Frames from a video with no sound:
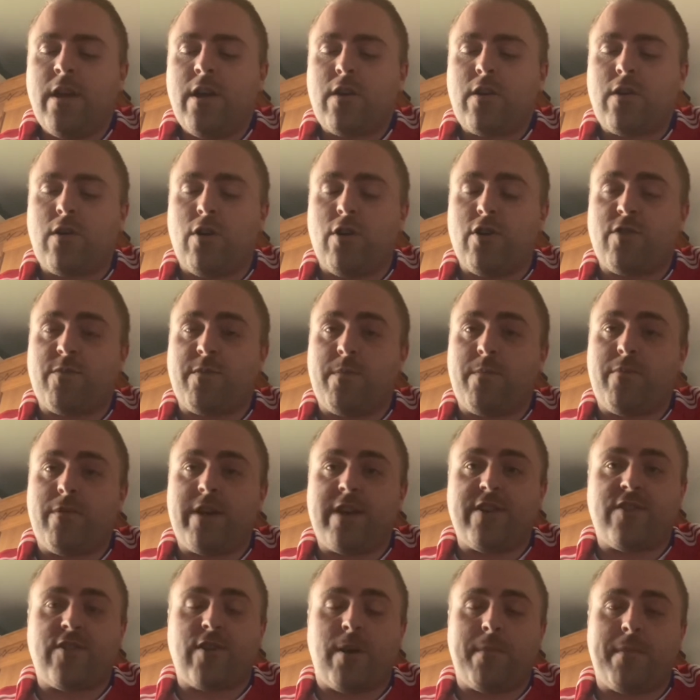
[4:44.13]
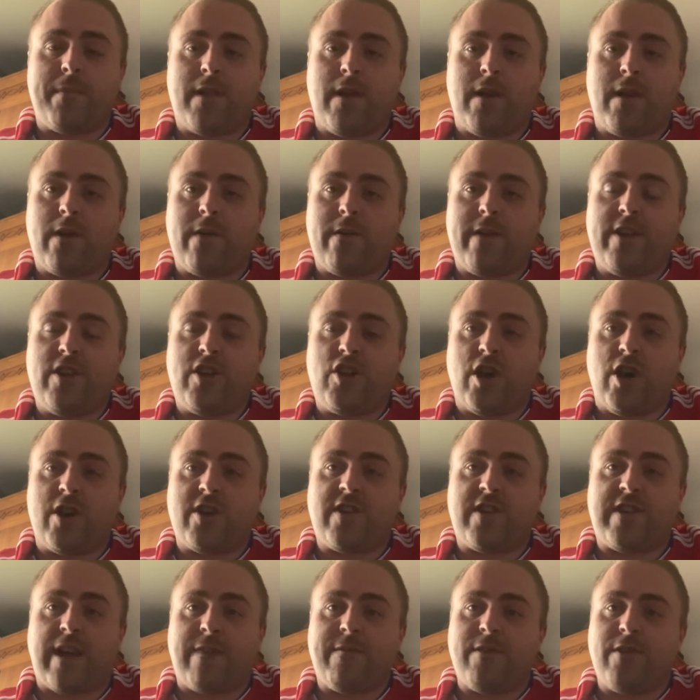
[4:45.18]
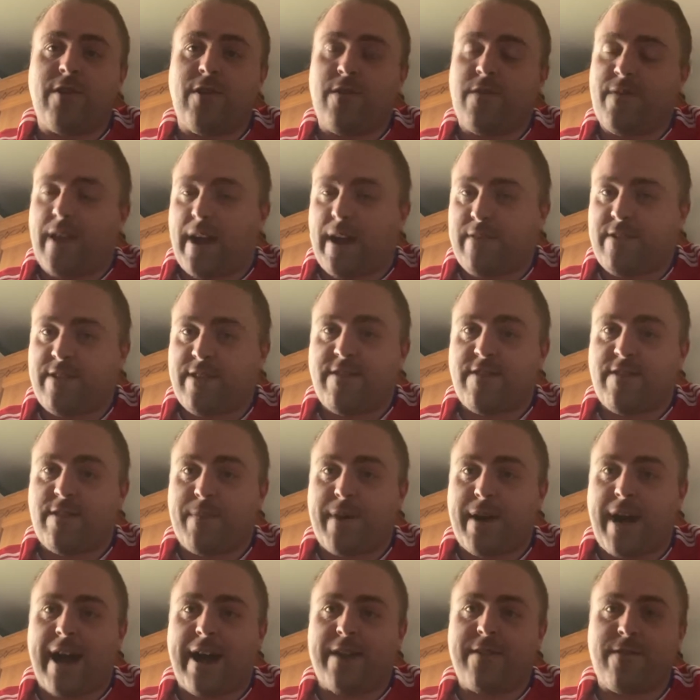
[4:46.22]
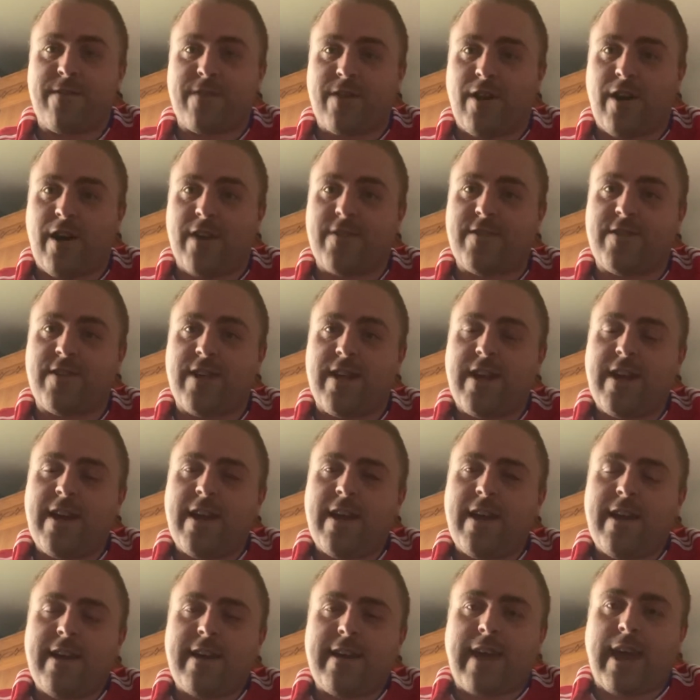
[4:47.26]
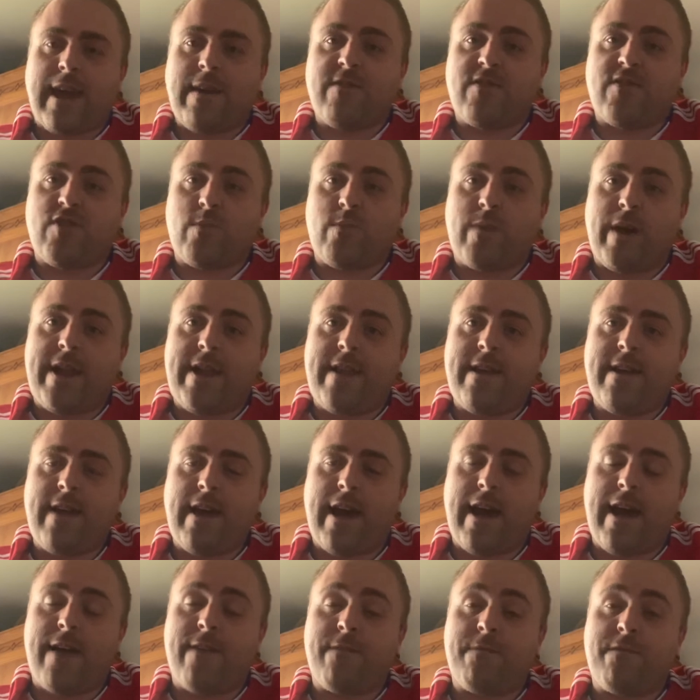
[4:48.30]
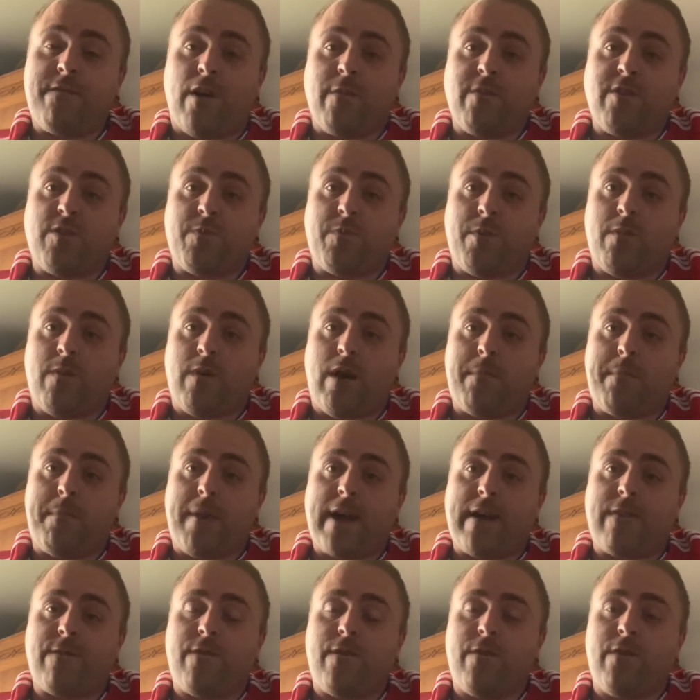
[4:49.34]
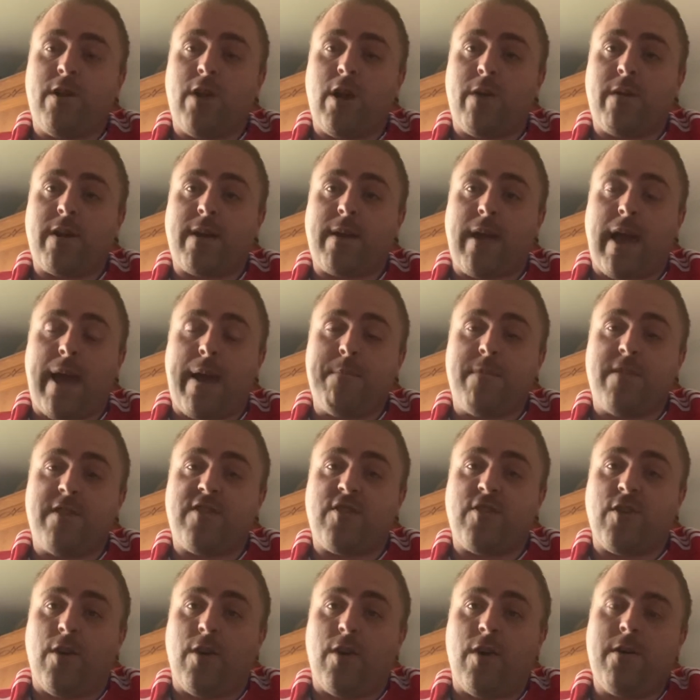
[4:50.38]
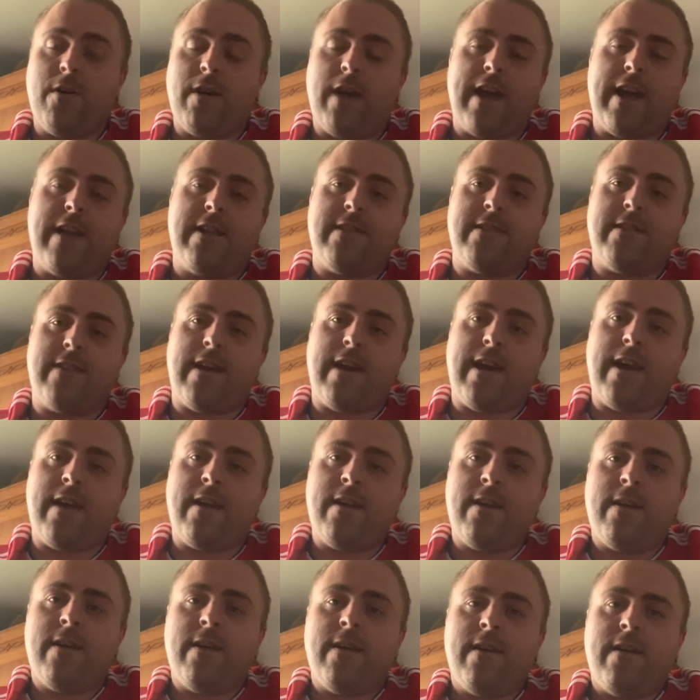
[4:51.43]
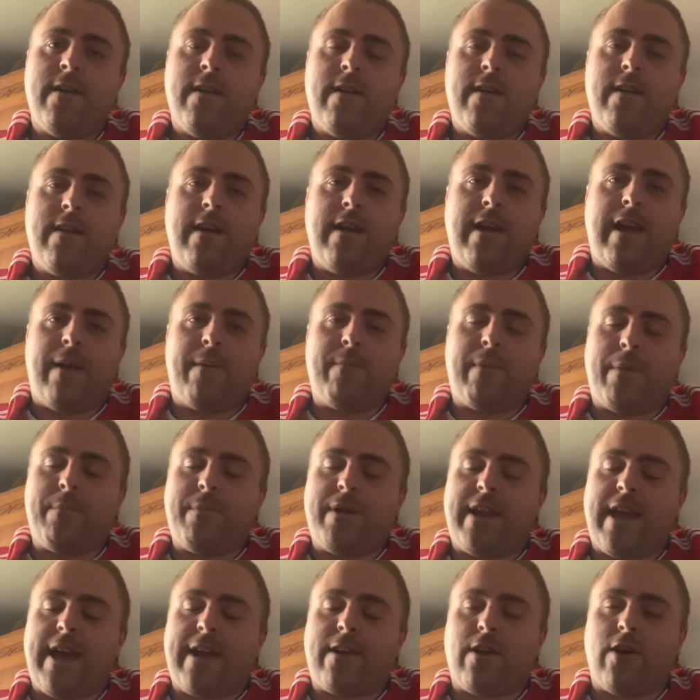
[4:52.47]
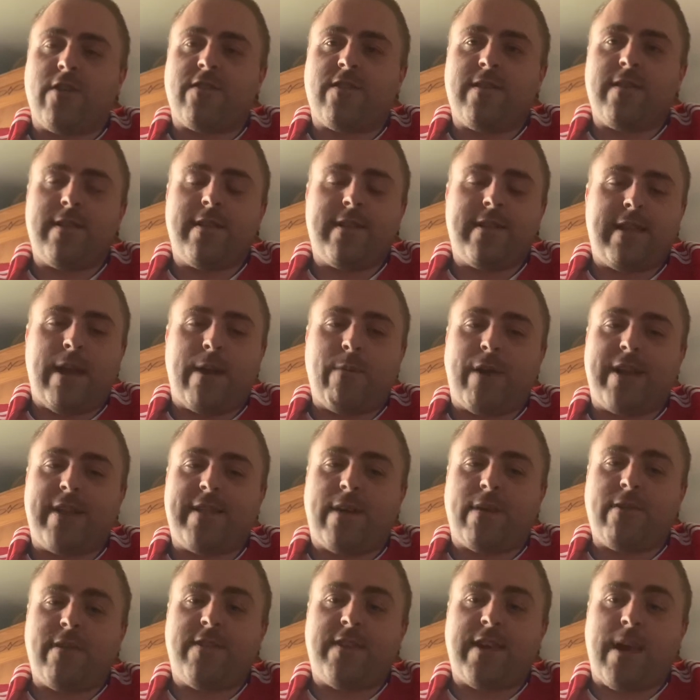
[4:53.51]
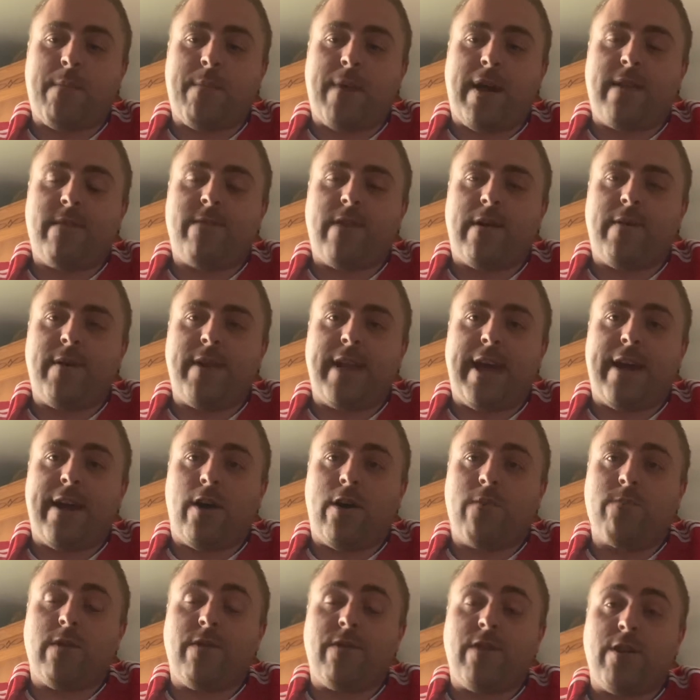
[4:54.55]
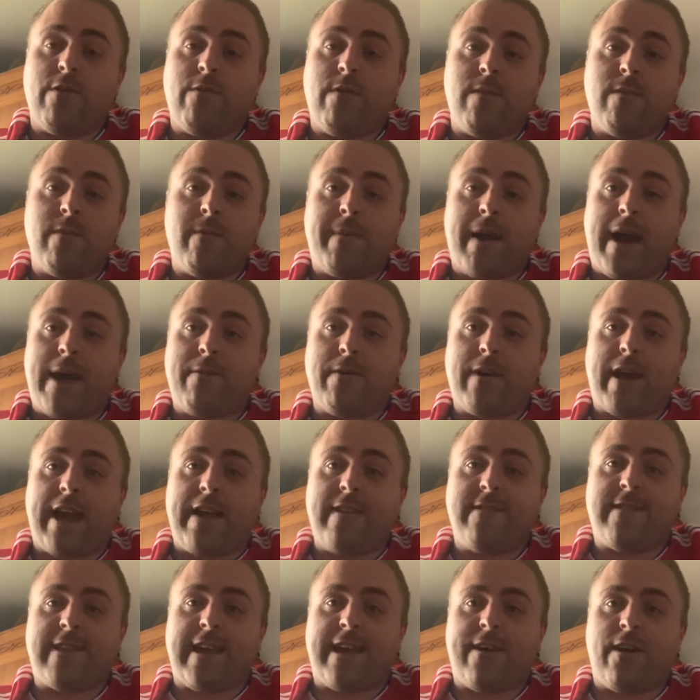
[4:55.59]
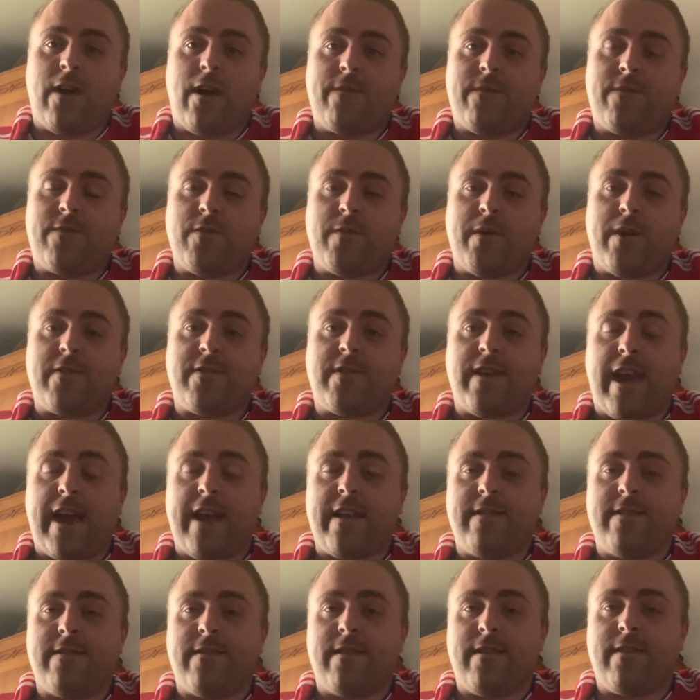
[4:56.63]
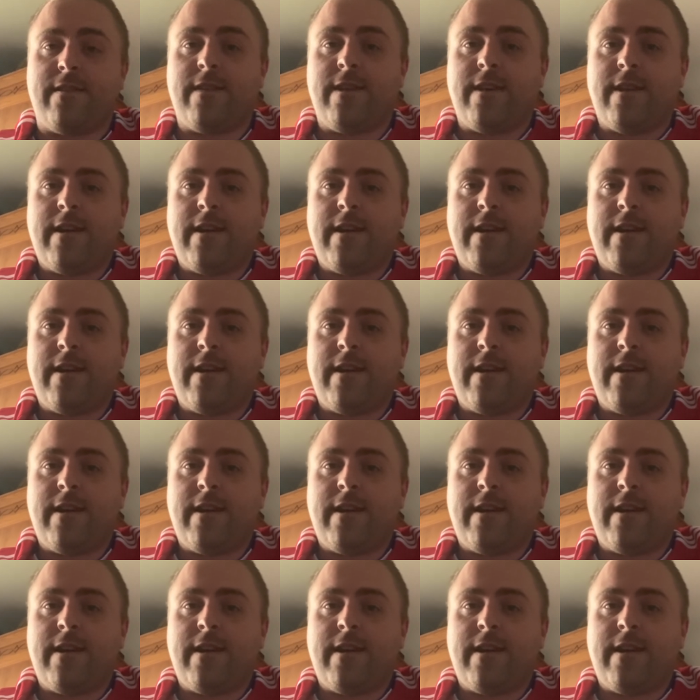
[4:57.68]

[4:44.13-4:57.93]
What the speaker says: goals from Brittison Belonga and George Saville, who have now since departed, of course, gave us a win. Forest pulled one back through Lorik Embasol, and I remember they went down to 10 men very late on with Yuri Ribeiro getting sent off towards the end. And